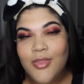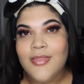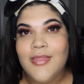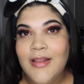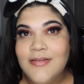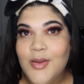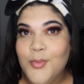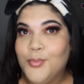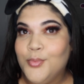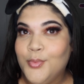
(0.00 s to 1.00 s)
That's
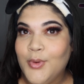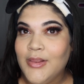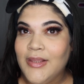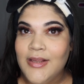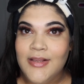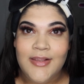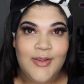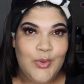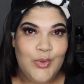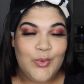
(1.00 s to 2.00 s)
really
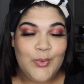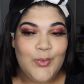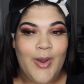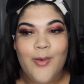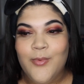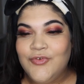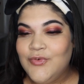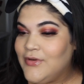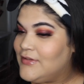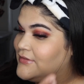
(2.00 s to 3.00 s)
cute. I wish
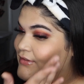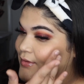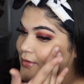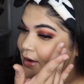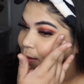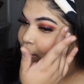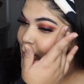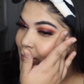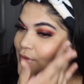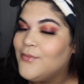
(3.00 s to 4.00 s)
you could see it on
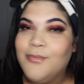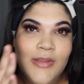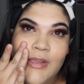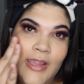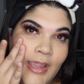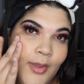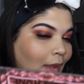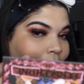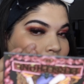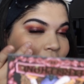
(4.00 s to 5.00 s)
camera, but you really can't.
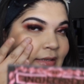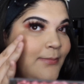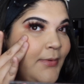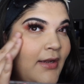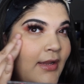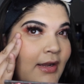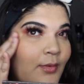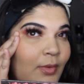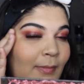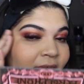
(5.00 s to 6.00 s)
And at least blending it in
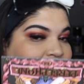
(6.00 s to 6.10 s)
with my